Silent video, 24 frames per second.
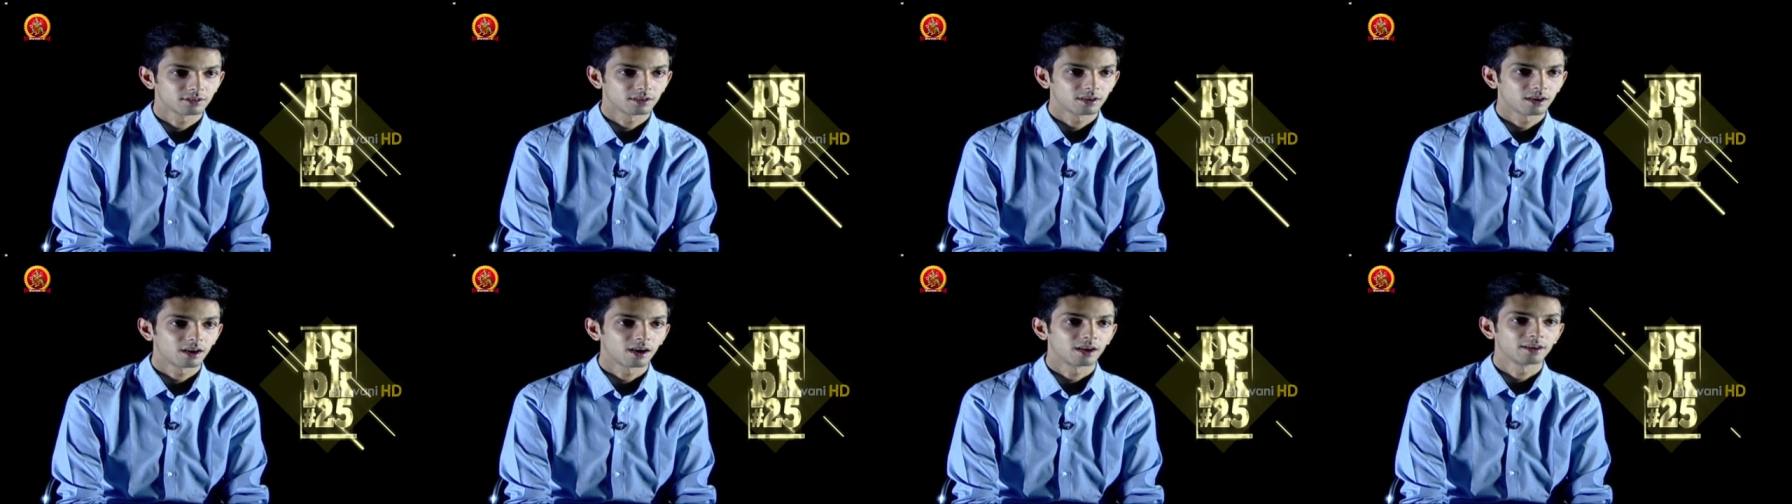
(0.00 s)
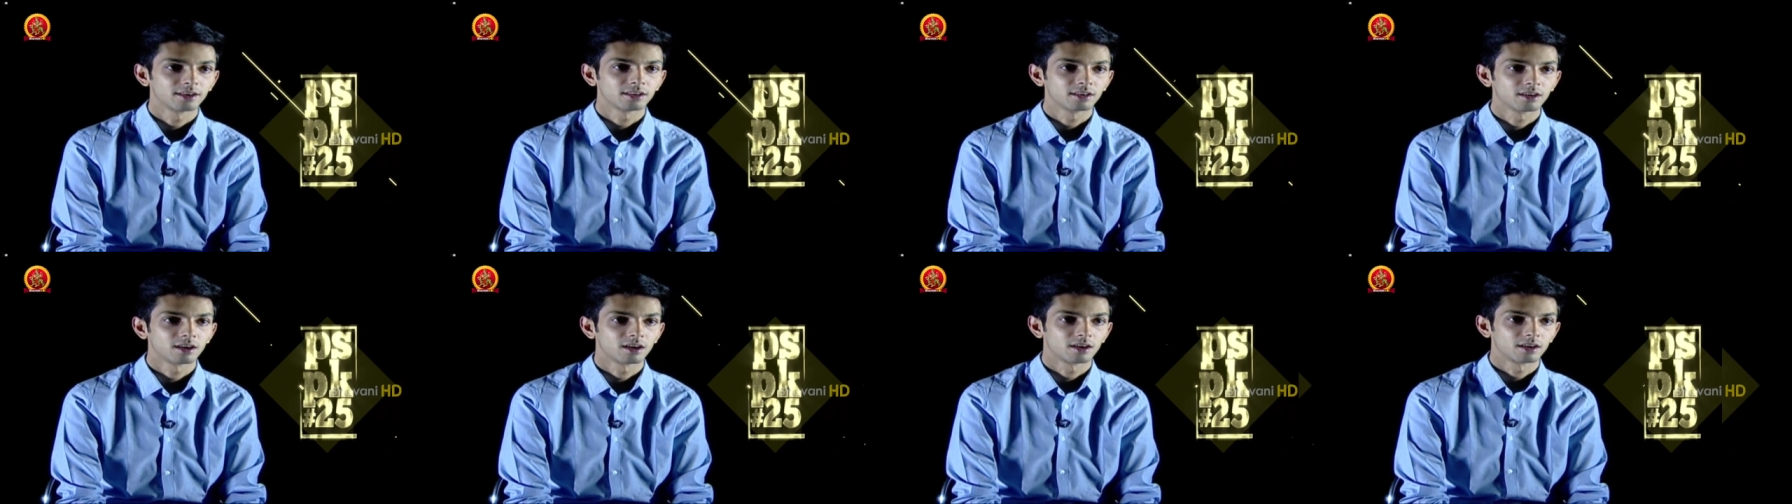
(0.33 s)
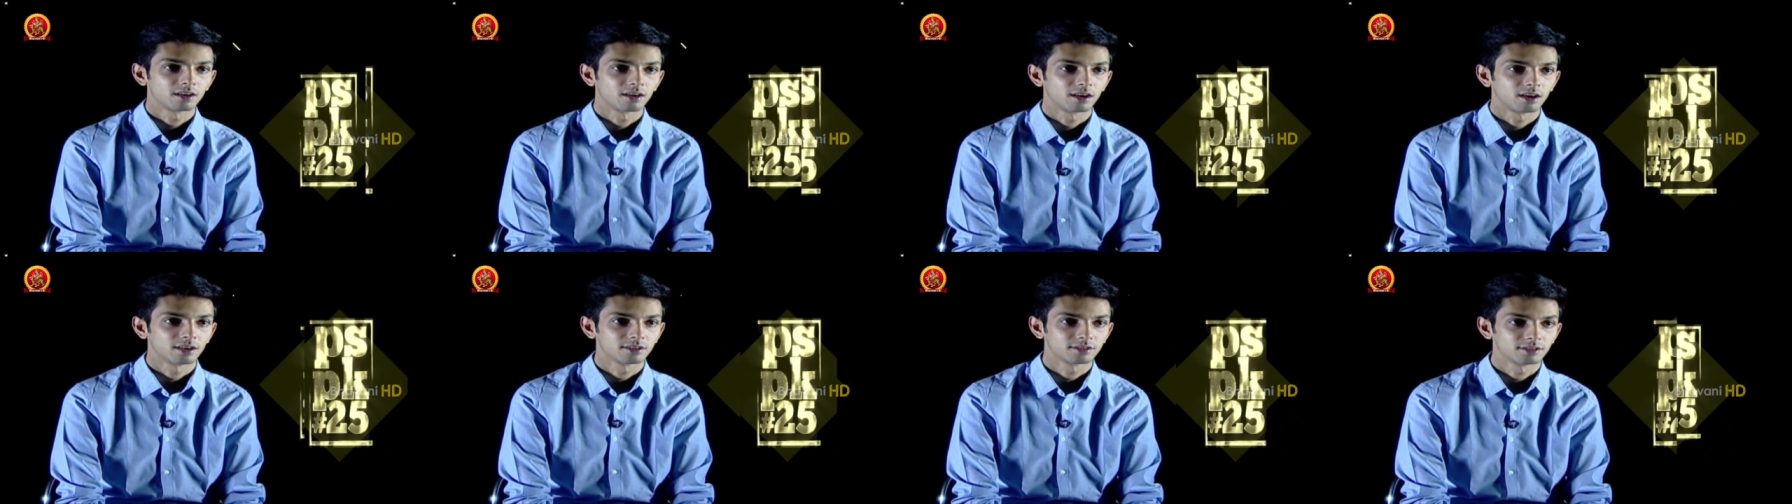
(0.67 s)
Harika and
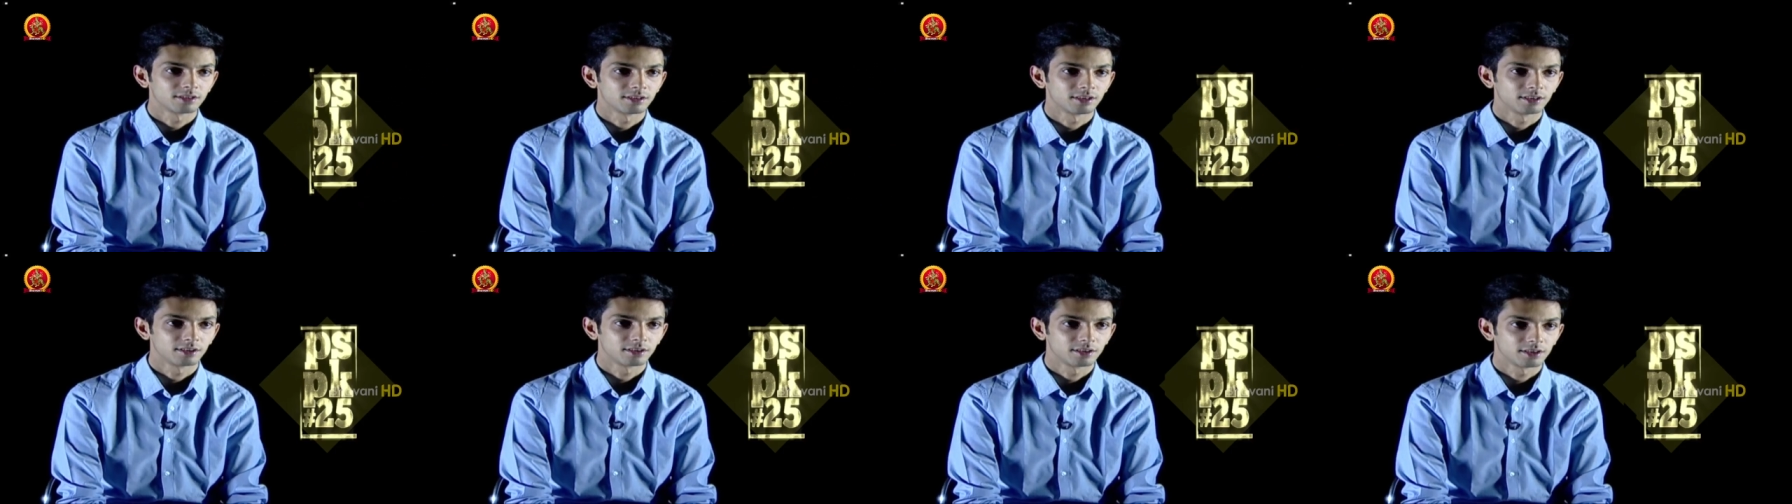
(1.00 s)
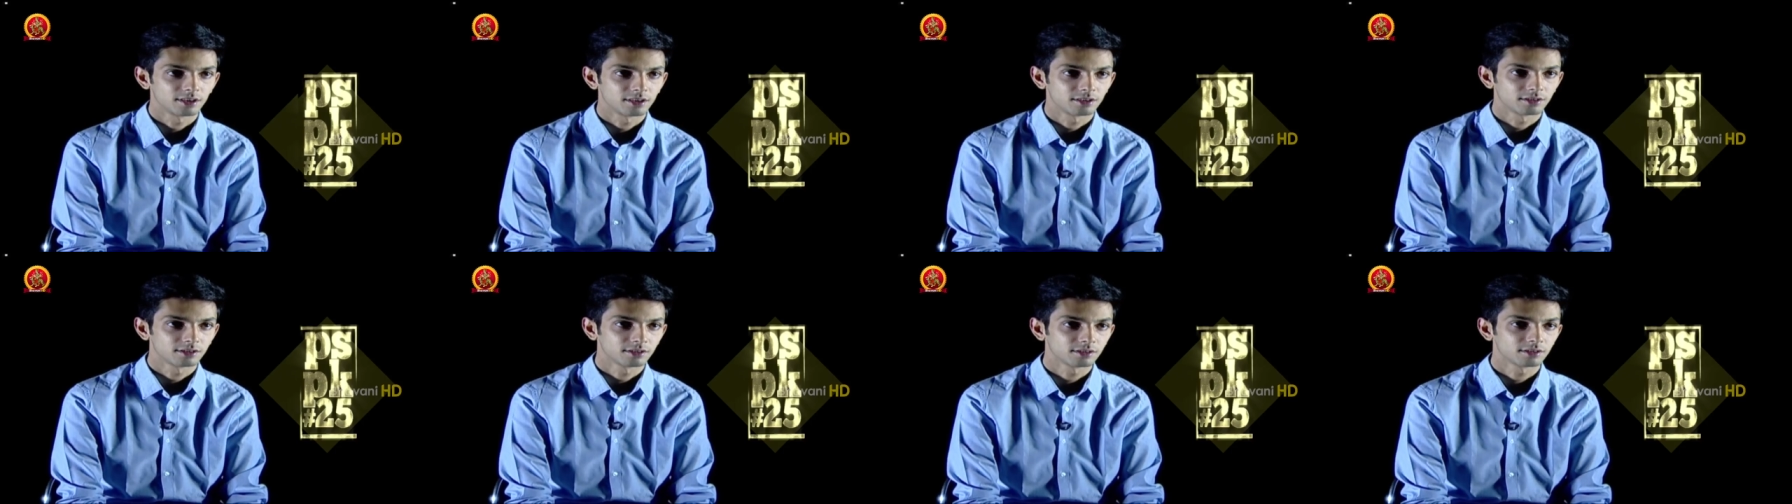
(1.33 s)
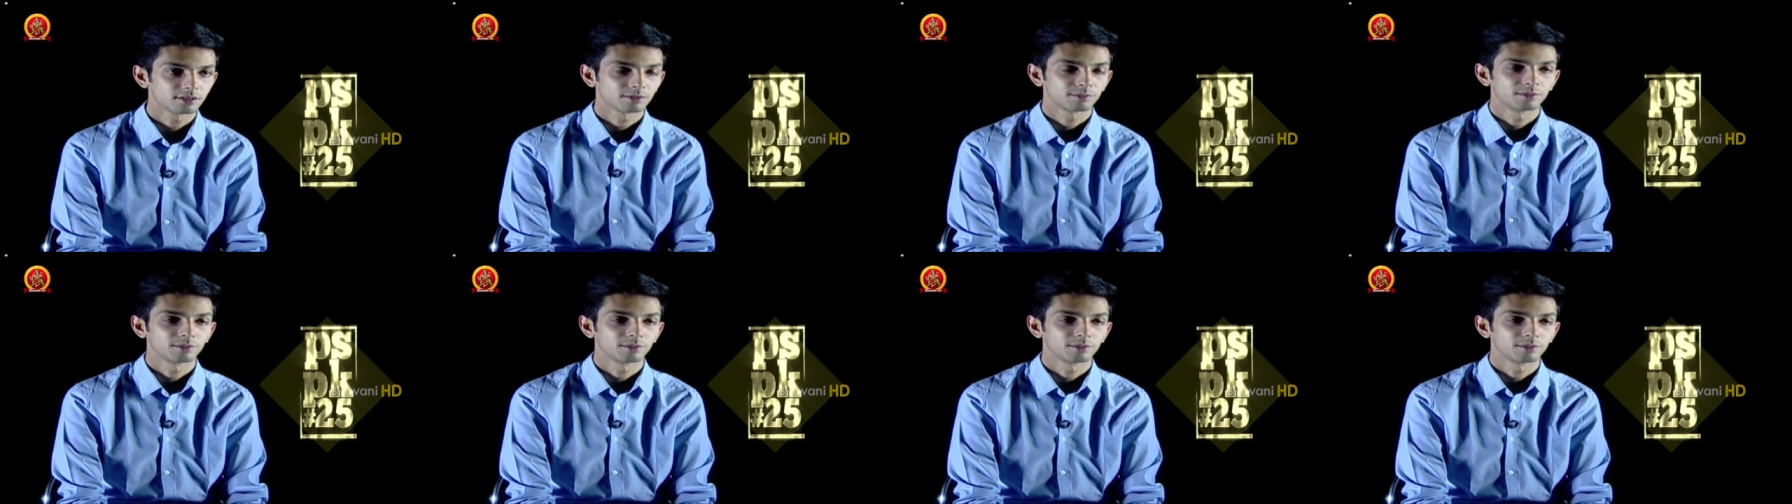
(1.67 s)
Hasini Creations,